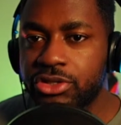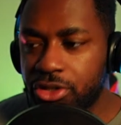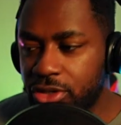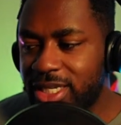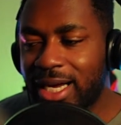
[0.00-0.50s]
you,
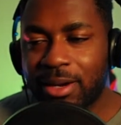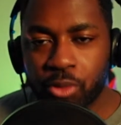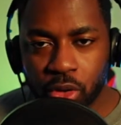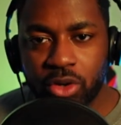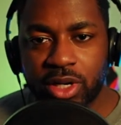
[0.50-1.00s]
your
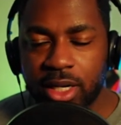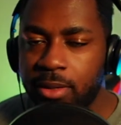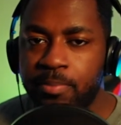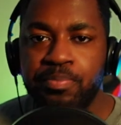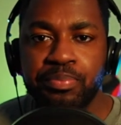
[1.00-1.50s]
time will
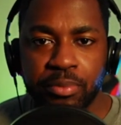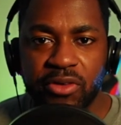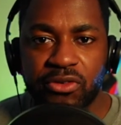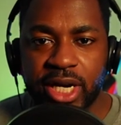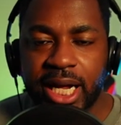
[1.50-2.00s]
come.
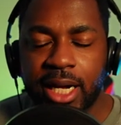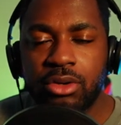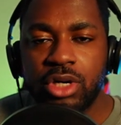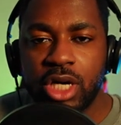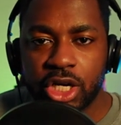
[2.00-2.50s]
But for
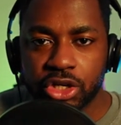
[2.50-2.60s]
now,